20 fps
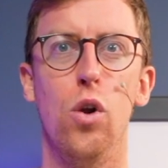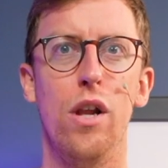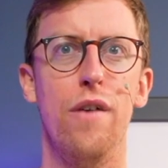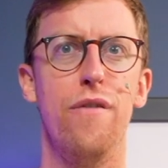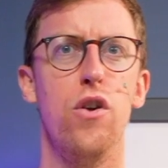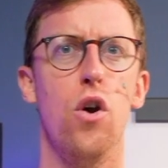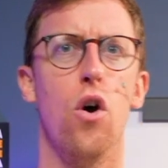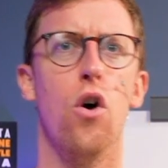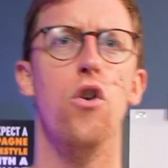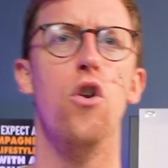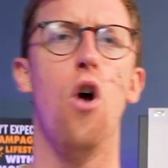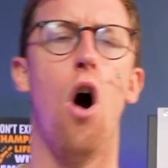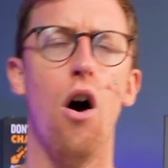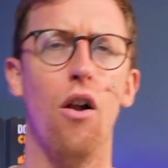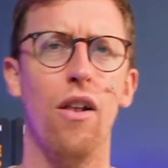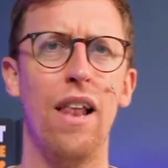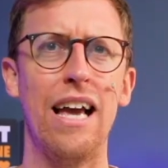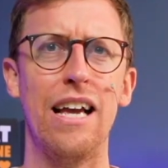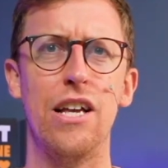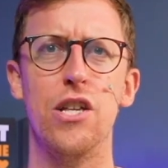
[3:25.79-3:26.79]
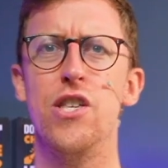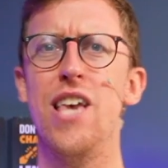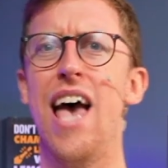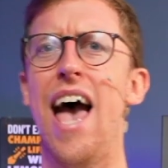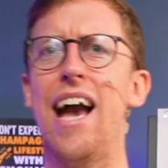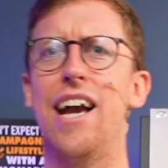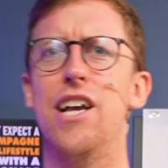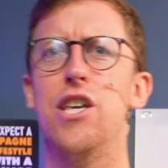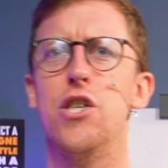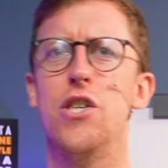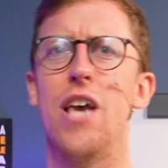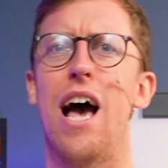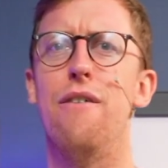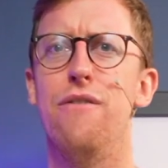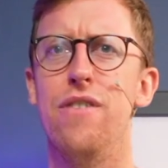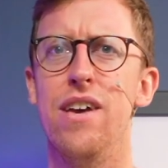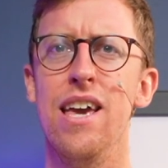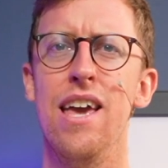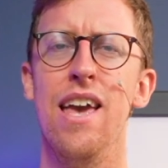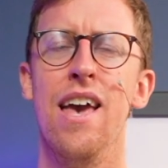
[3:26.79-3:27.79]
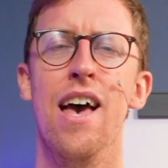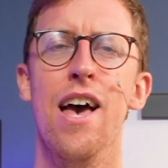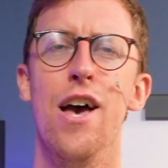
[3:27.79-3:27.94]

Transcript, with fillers: If you're not like tech savvy,